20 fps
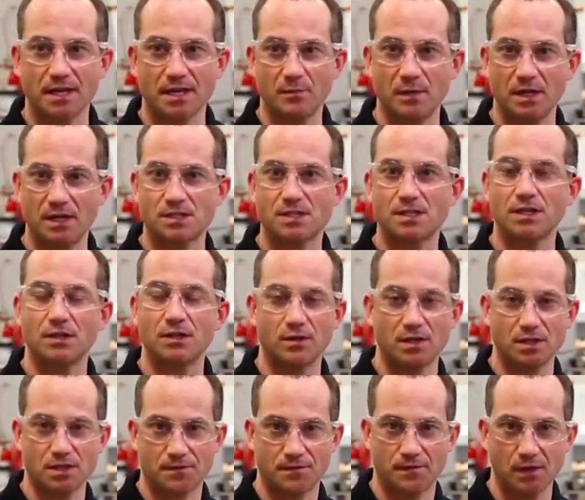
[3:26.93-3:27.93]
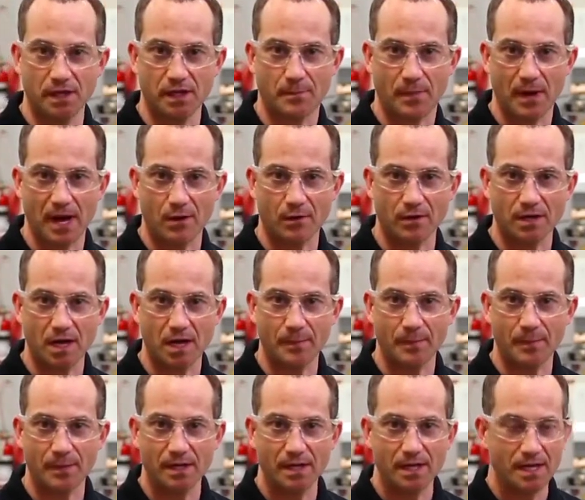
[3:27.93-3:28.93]
That means the unit's fully powered up.
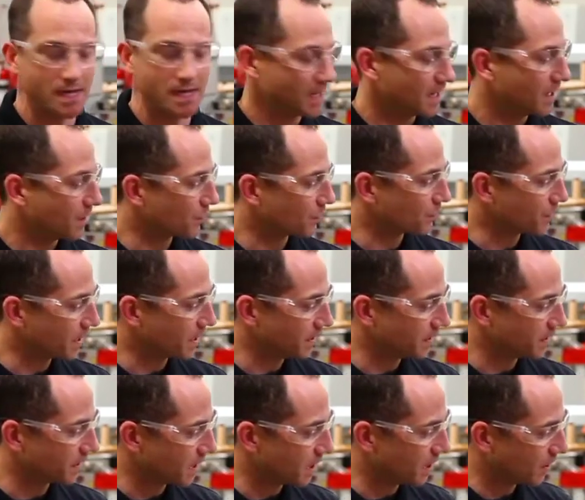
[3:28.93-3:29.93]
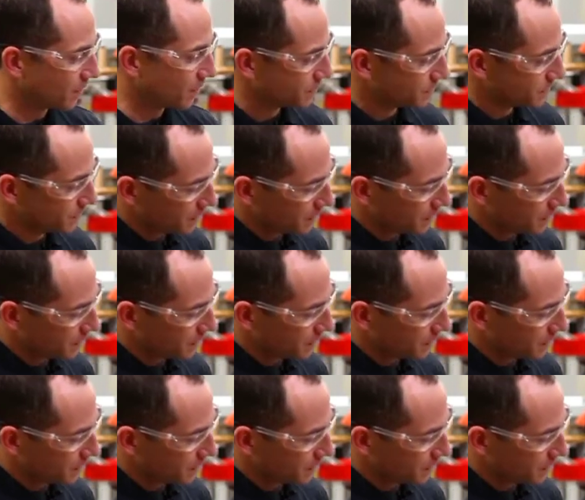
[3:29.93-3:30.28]
We're ready to go.